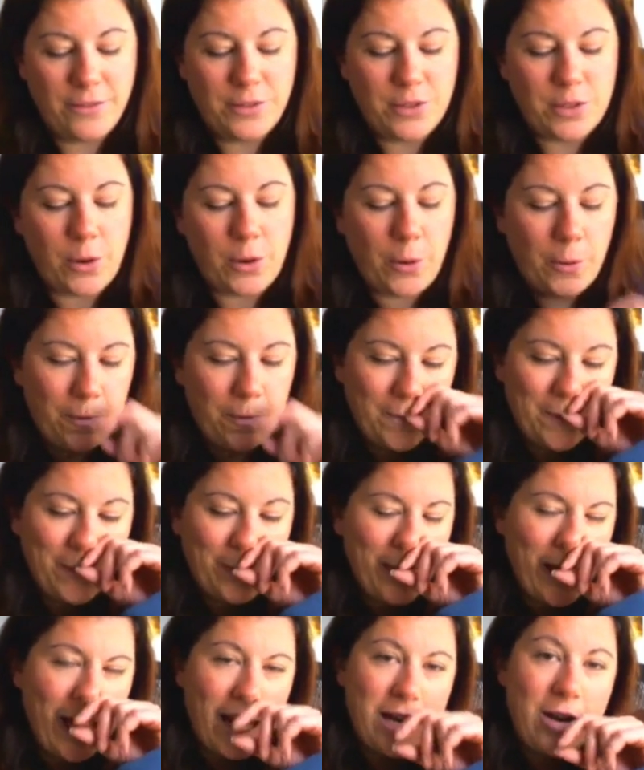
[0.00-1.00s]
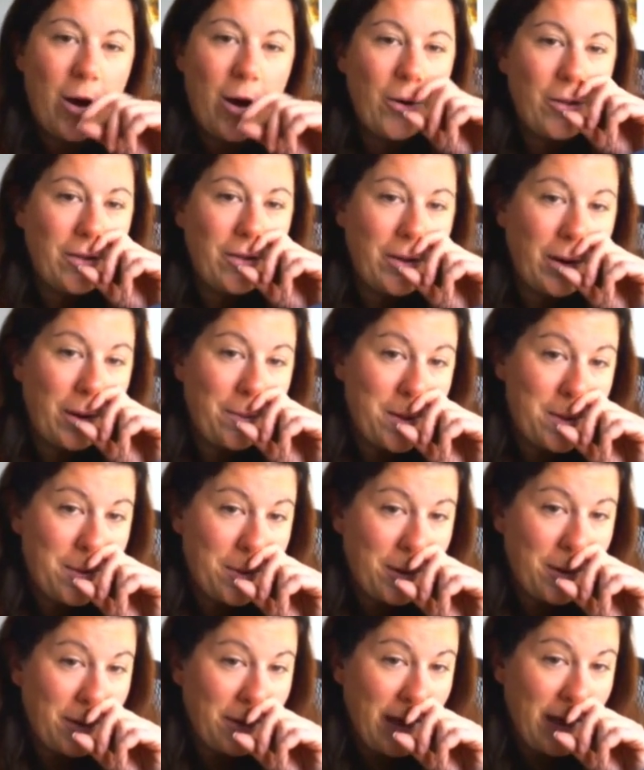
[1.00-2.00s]
So I know that there are
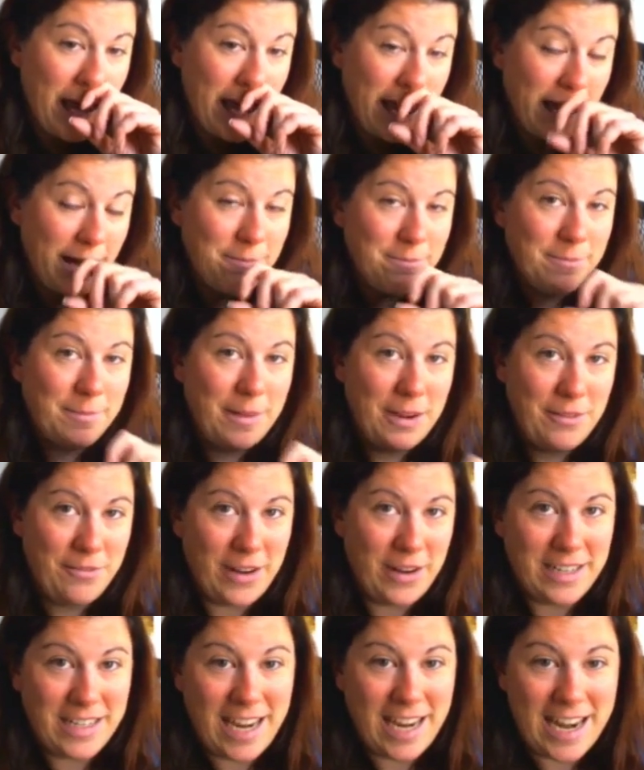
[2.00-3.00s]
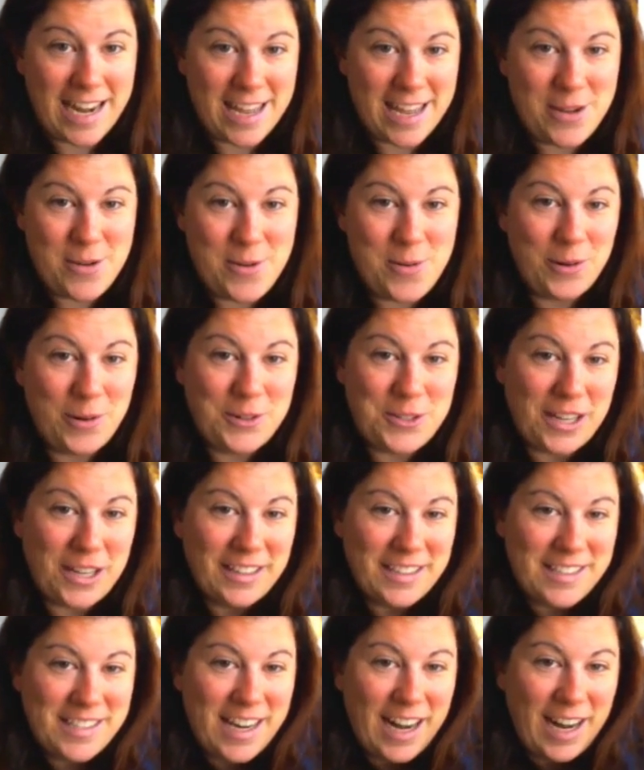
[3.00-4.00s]
people like my friend Katie who are
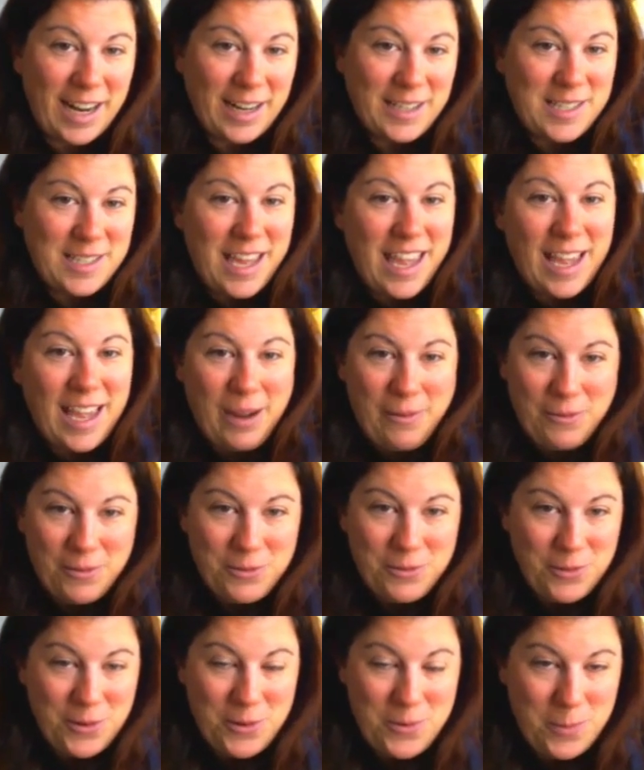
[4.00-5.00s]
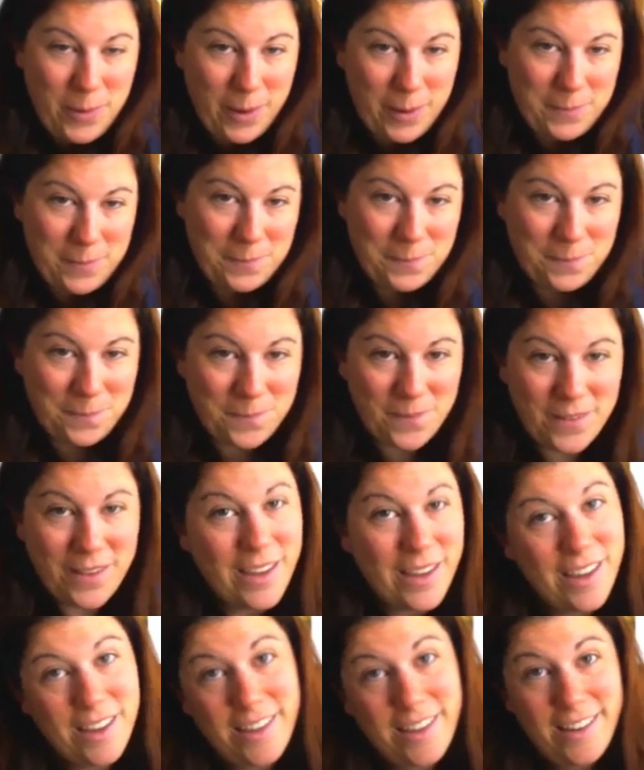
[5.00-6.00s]
jealous that I got to hang out with Fru, but
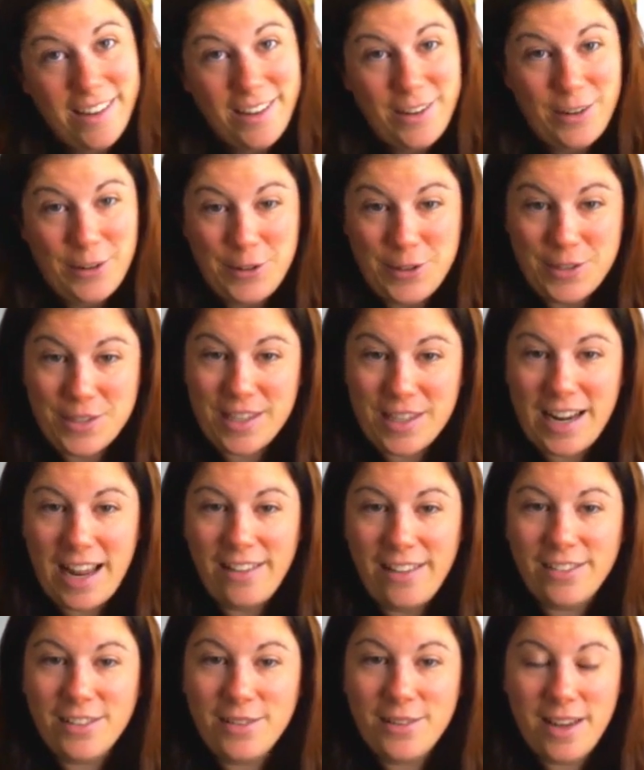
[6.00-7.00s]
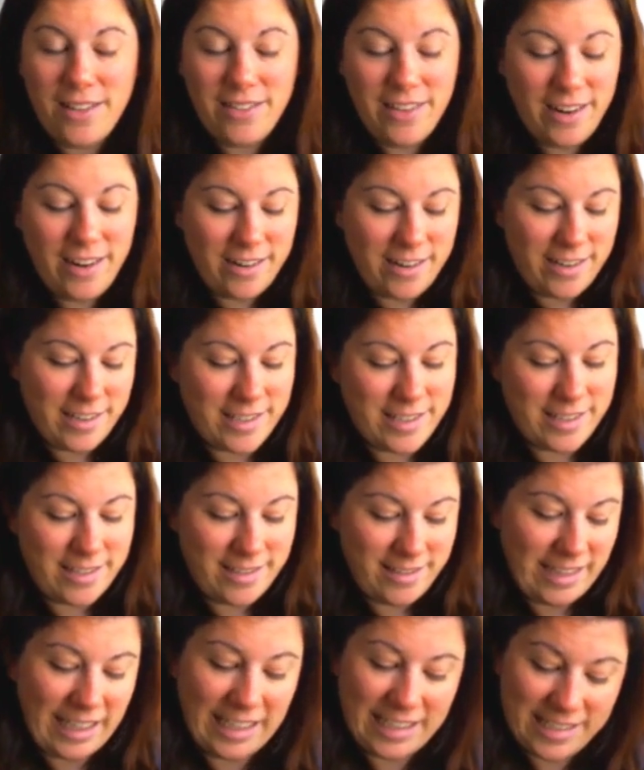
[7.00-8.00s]
you're just going to have to go down there because
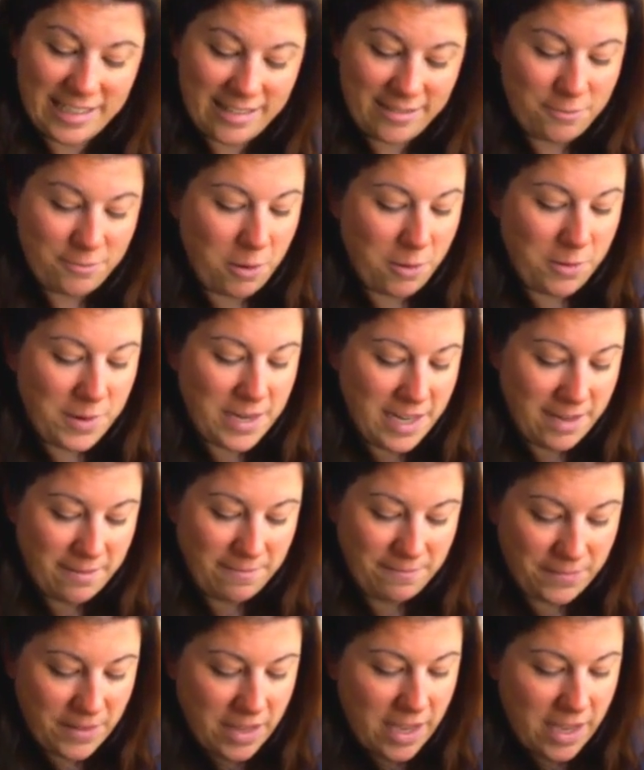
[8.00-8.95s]
that's what we did.